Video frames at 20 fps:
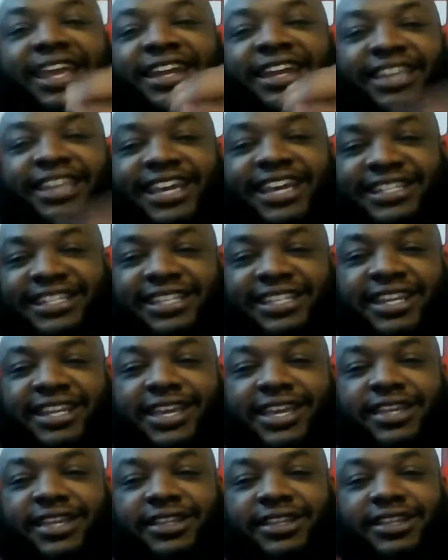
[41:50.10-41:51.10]

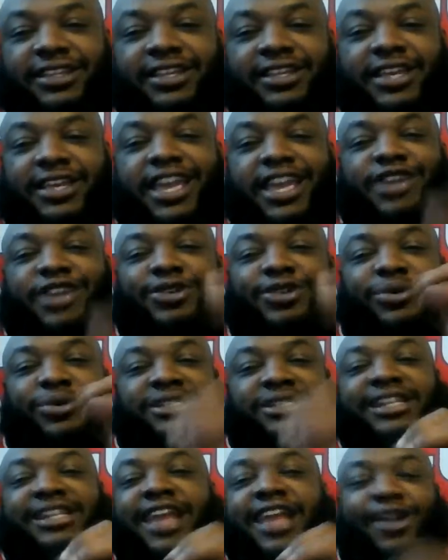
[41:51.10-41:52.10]
yesterday and you
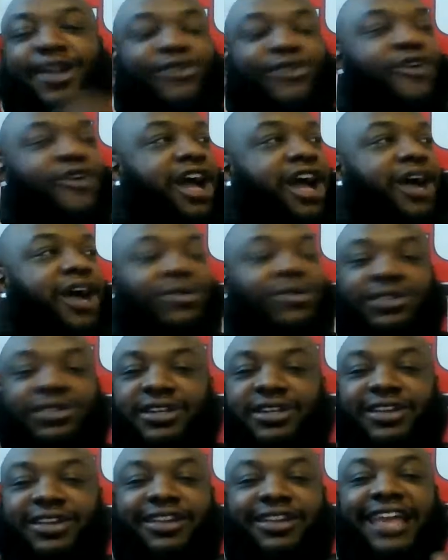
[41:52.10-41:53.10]
was in that crowd,
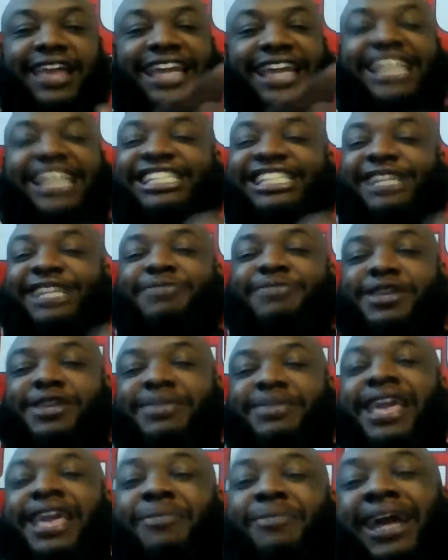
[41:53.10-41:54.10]
that shit made
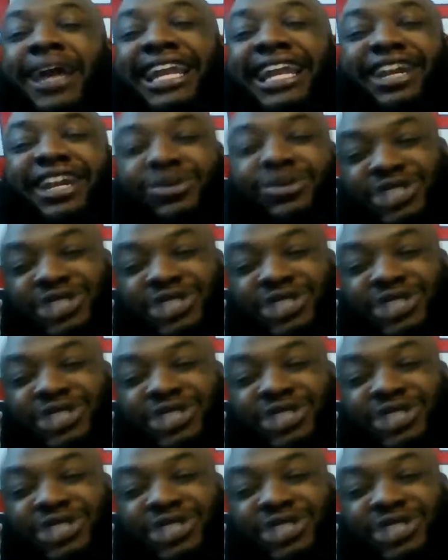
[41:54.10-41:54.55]
me, my lady was